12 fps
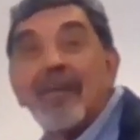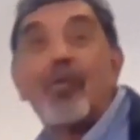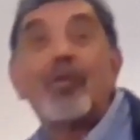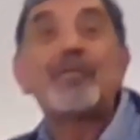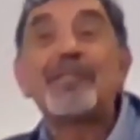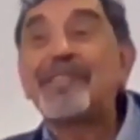
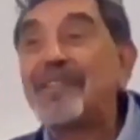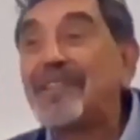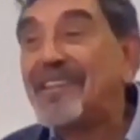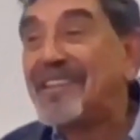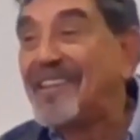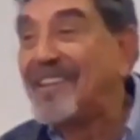office
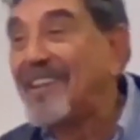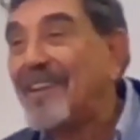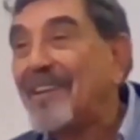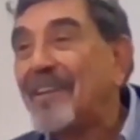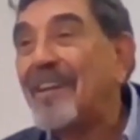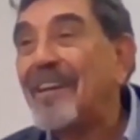cleaning,
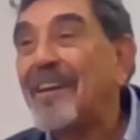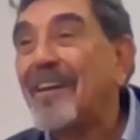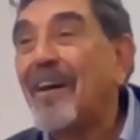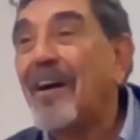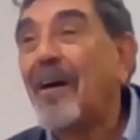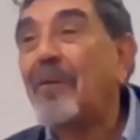
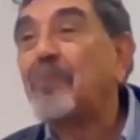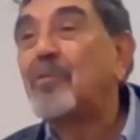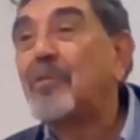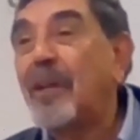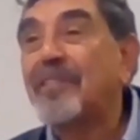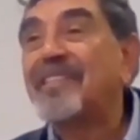
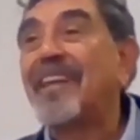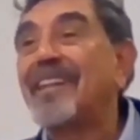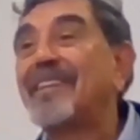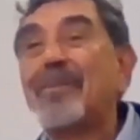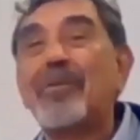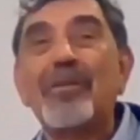hamburger
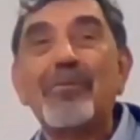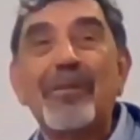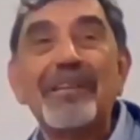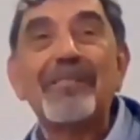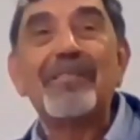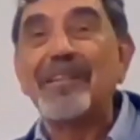selling, or
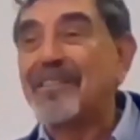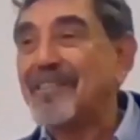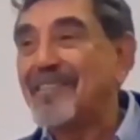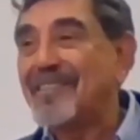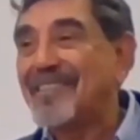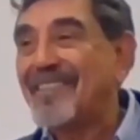whatever it
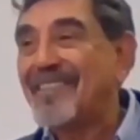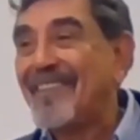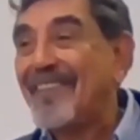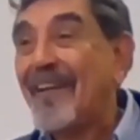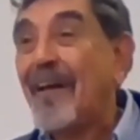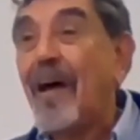is.
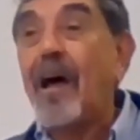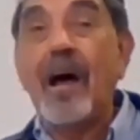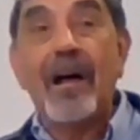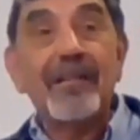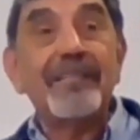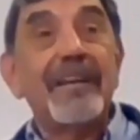
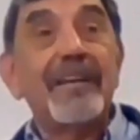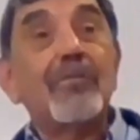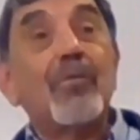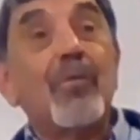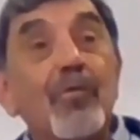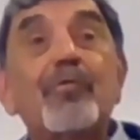And they
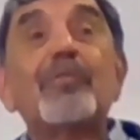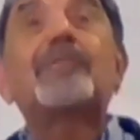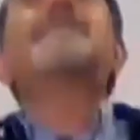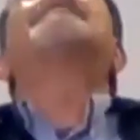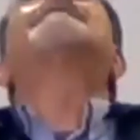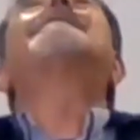will also
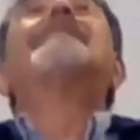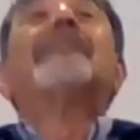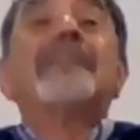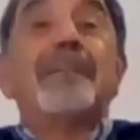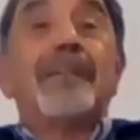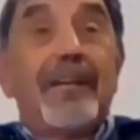create
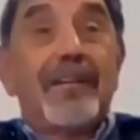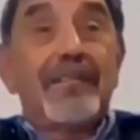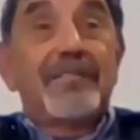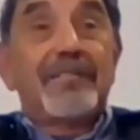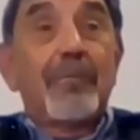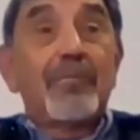
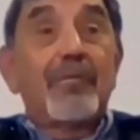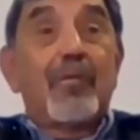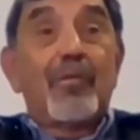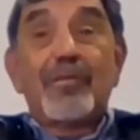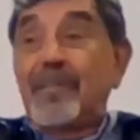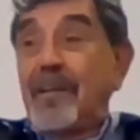jobs
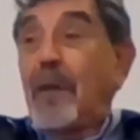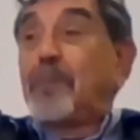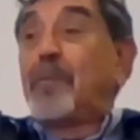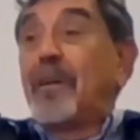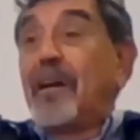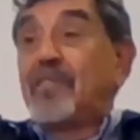for the
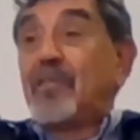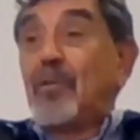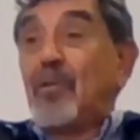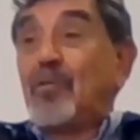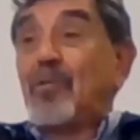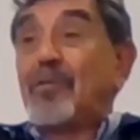upper
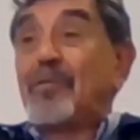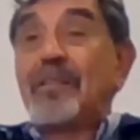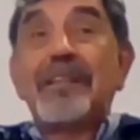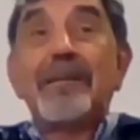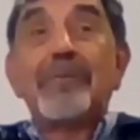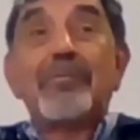echelons of the
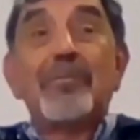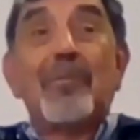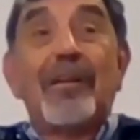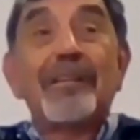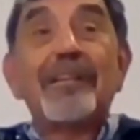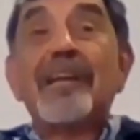labor
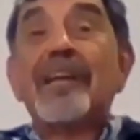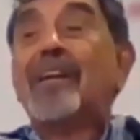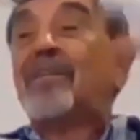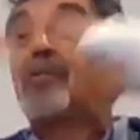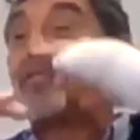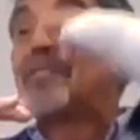market.
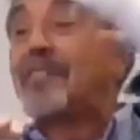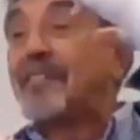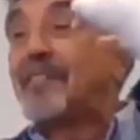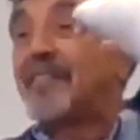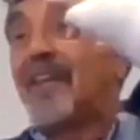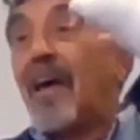So
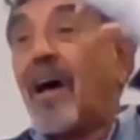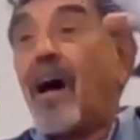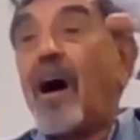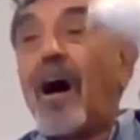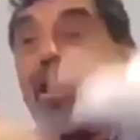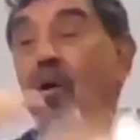this is
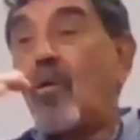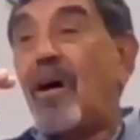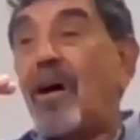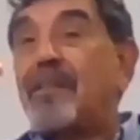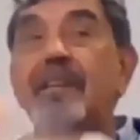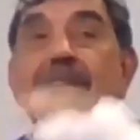how
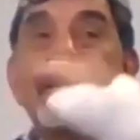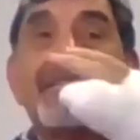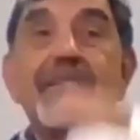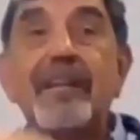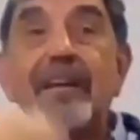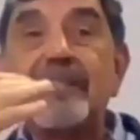the
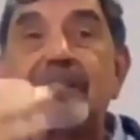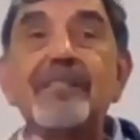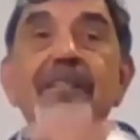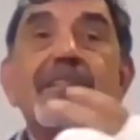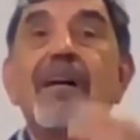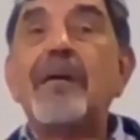
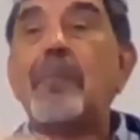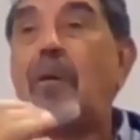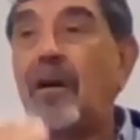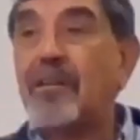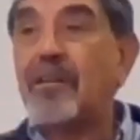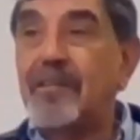international
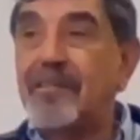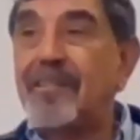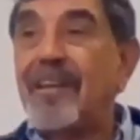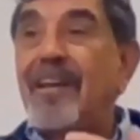market,